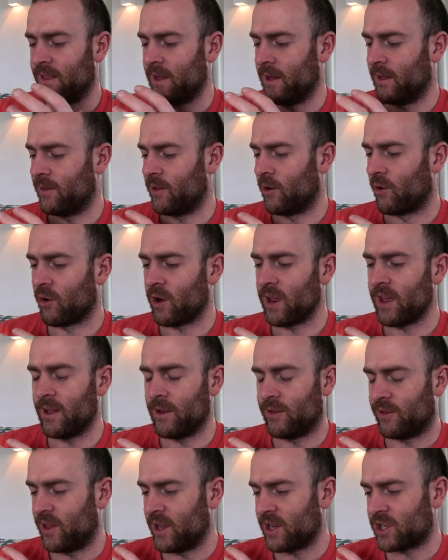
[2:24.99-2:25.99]

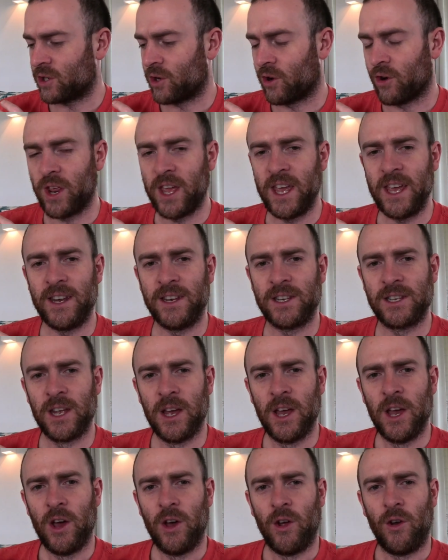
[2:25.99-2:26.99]
This reads
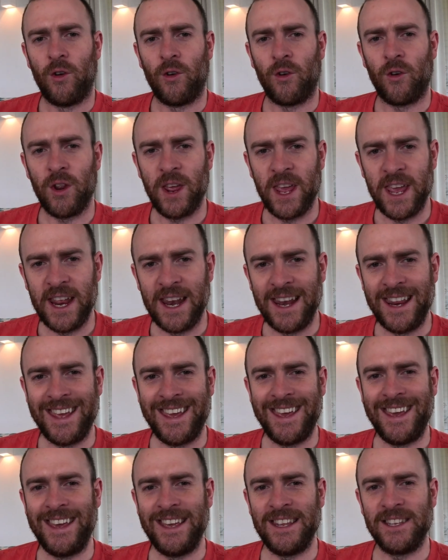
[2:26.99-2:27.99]
really
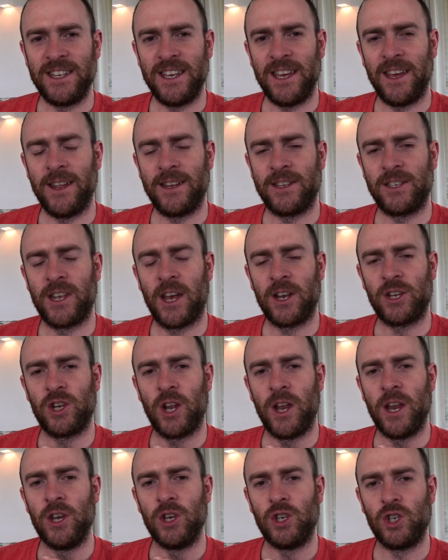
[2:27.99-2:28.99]
easy. It's such
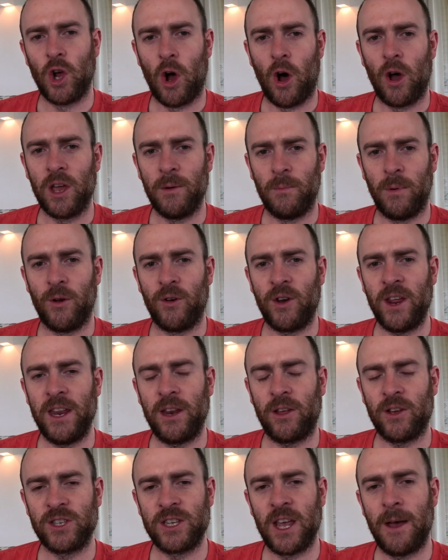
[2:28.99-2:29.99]
an enjoyable
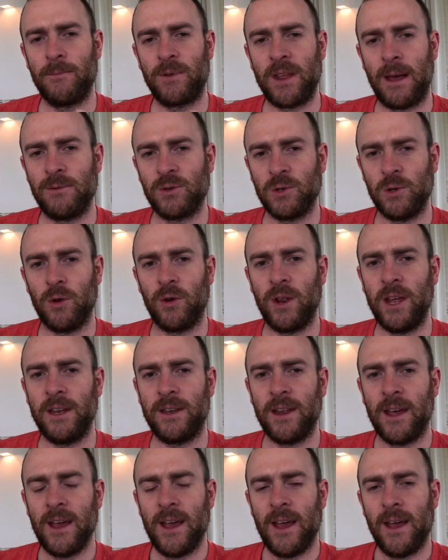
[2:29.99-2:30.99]
read, because sometimes when you read